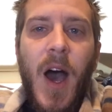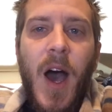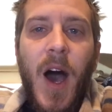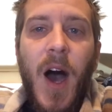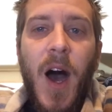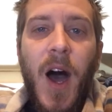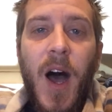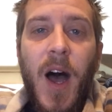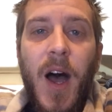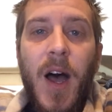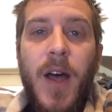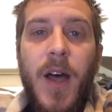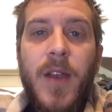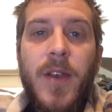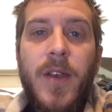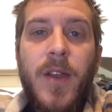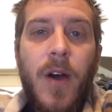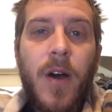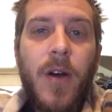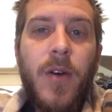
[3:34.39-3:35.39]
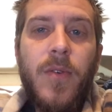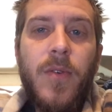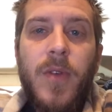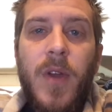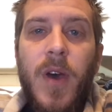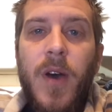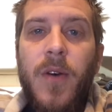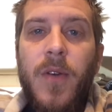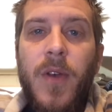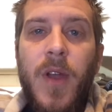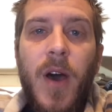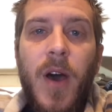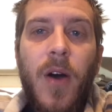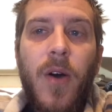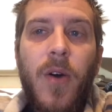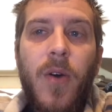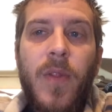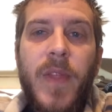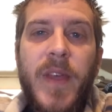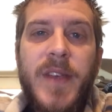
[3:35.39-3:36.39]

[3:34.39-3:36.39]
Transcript: No.